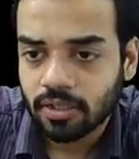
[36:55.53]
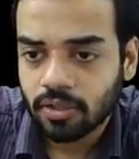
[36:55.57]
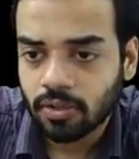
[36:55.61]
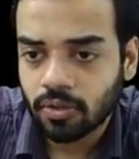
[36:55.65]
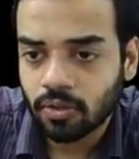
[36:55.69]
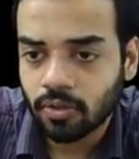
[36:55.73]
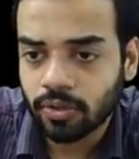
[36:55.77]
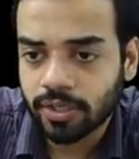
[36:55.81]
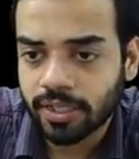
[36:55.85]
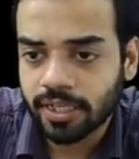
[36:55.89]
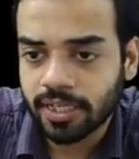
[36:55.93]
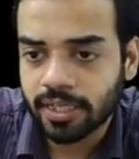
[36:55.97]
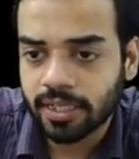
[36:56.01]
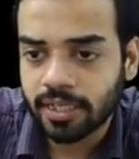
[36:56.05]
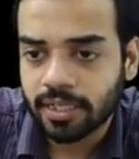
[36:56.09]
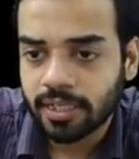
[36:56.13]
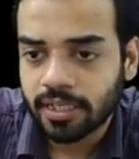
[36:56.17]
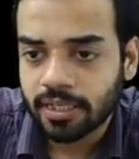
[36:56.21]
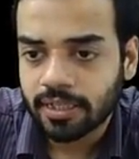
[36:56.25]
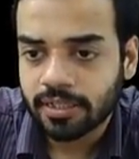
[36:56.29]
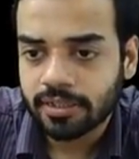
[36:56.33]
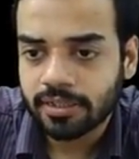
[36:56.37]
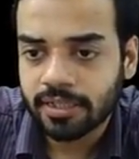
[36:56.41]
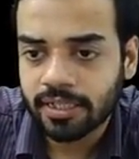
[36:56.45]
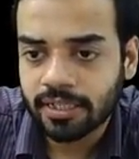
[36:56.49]
Okay,
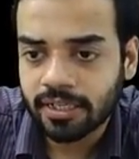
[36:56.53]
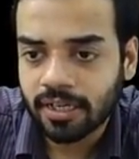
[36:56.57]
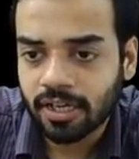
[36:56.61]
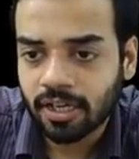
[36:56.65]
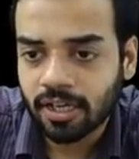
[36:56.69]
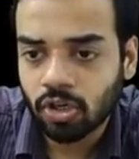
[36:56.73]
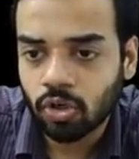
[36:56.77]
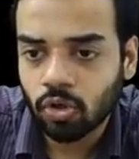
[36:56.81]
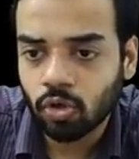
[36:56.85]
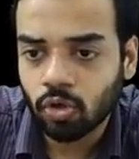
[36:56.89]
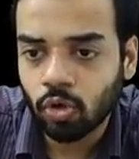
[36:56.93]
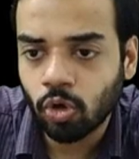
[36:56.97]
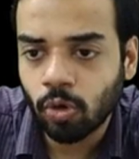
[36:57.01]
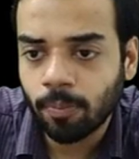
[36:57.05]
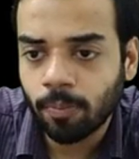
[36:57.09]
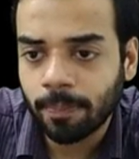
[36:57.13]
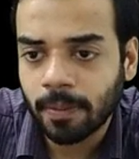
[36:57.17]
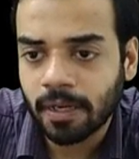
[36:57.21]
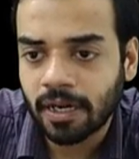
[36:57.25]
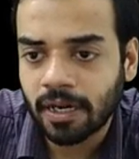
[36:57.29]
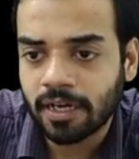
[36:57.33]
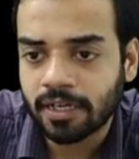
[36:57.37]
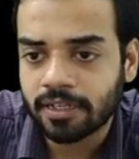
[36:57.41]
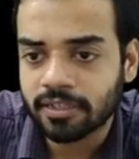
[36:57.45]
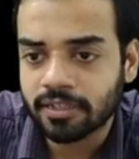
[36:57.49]
there are no
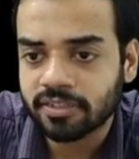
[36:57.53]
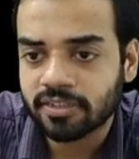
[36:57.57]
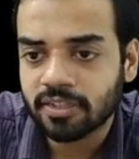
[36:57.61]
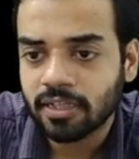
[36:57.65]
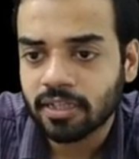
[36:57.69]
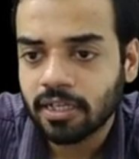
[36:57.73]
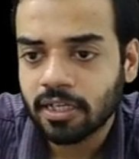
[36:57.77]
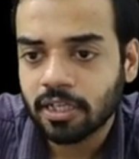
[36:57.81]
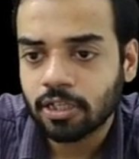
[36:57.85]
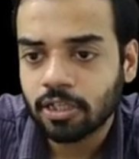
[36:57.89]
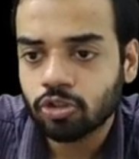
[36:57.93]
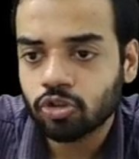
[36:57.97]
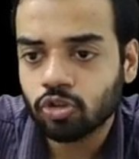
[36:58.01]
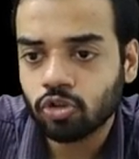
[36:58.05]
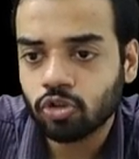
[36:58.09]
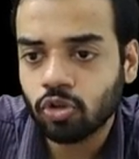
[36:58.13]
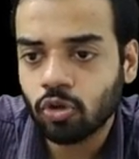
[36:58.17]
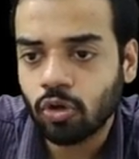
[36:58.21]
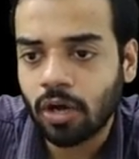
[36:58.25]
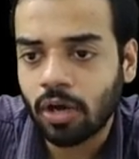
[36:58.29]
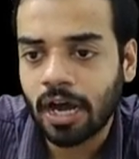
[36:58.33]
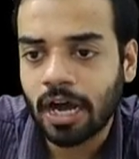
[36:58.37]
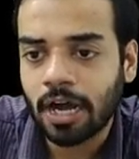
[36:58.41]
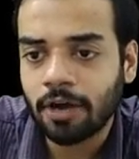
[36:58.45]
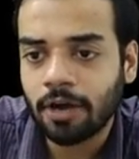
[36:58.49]
plants.
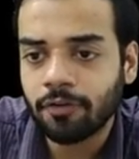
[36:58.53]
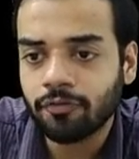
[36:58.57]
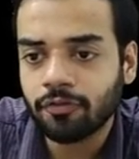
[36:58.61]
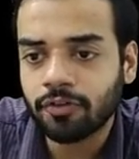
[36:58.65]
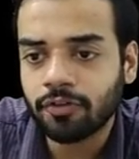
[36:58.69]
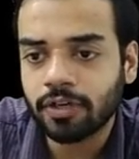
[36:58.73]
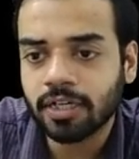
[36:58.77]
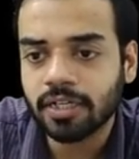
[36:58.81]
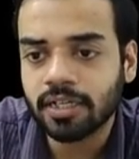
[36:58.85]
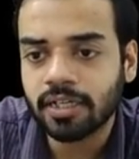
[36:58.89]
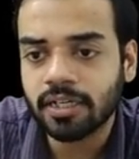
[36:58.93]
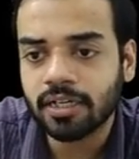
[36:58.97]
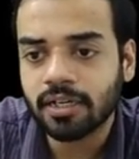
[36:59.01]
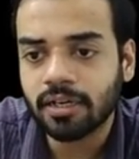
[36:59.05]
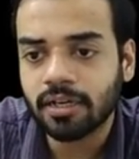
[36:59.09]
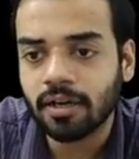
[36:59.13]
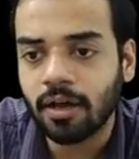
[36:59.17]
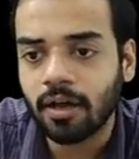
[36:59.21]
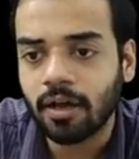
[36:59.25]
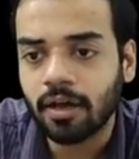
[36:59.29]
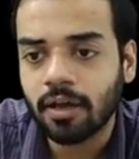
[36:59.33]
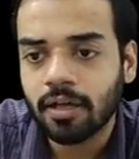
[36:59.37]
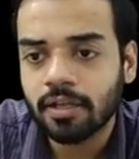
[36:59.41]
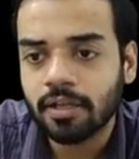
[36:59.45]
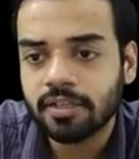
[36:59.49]
So
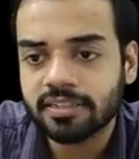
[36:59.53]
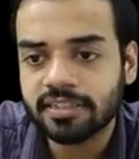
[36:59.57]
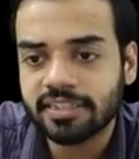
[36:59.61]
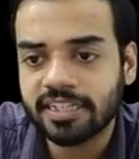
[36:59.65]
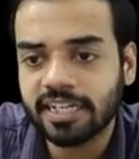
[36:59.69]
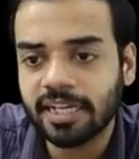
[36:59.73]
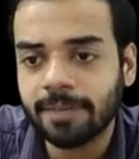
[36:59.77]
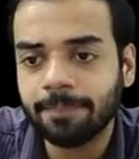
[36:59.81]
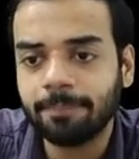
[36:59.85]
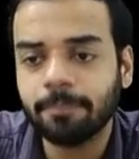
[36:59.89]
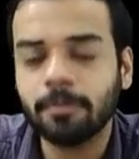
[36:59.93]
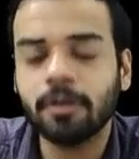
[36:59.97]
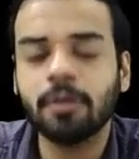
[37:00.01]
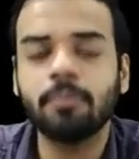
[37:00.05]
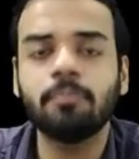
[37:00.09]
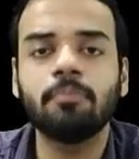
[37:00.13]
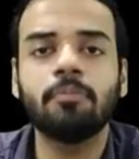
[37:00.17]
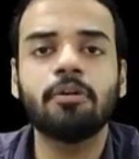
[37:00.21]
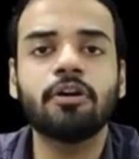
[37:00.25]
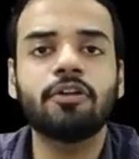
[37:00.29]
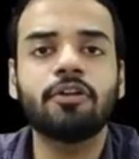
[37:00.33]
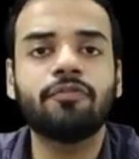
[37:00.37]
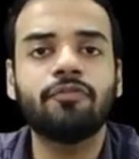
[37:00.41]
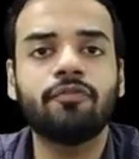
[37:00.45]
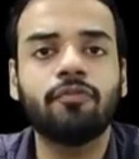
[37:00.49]
after step
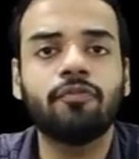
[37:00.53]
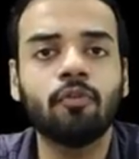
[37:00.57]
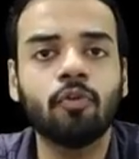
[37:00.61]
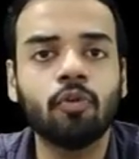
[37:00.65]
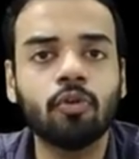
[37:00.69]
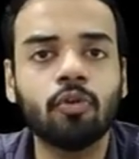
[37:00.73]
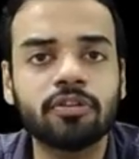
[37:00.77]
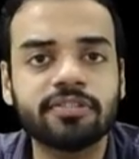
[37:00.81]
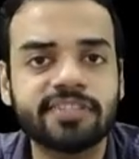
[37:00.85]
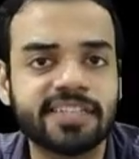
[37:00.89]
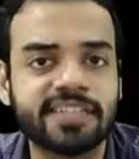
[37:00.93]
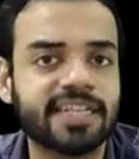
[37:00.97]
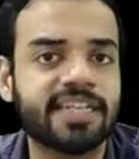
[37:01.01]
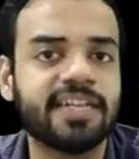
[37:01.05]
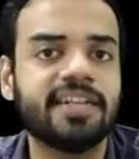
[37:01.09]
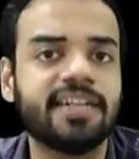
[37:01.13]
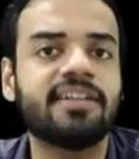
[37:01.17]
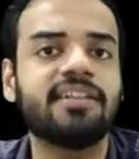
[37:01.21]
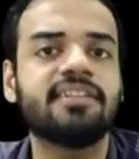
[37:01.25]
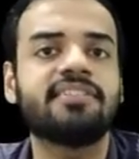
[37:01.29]
number 4, secondary